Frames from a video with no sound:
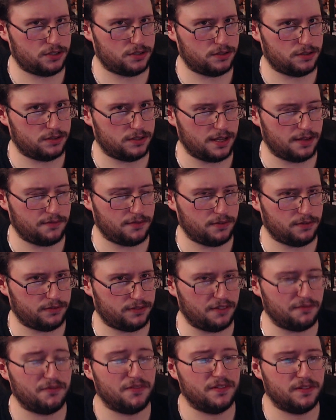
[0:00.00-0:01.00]
Devil
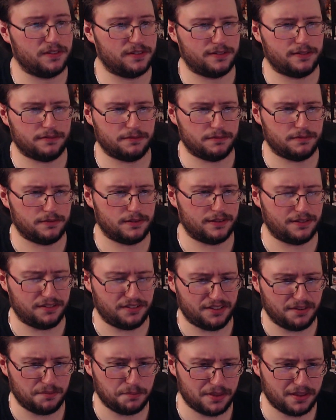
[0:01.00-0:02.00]
Symph- is it
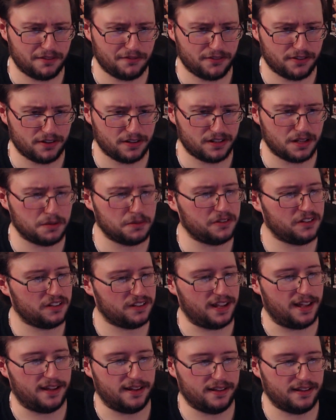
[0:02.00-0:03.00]
sympathy for the devil?
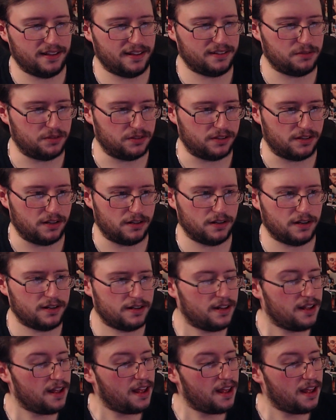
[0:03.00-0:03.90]
Yeah, that's what's called, right?